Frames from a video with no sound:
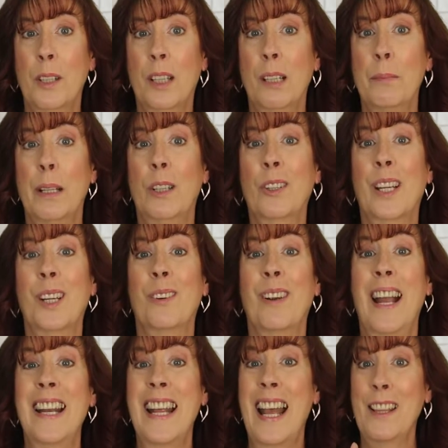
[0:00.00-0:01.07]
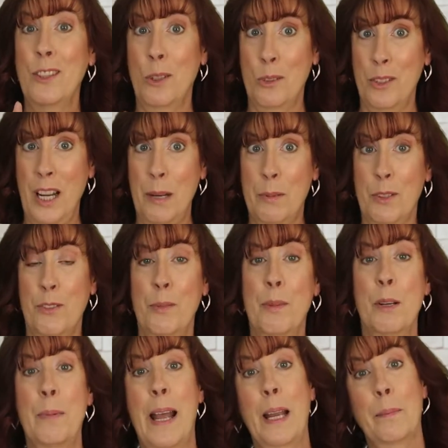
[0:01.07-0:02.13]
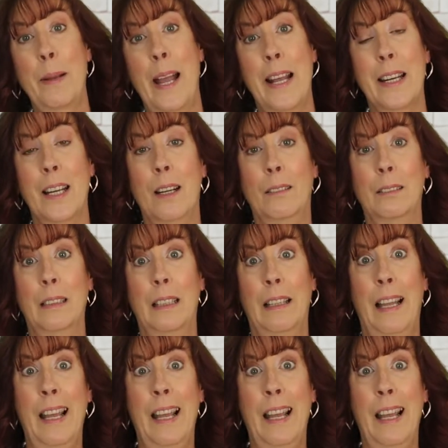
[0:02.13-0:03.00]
you're going to be looking right at those neighbors from your back patio.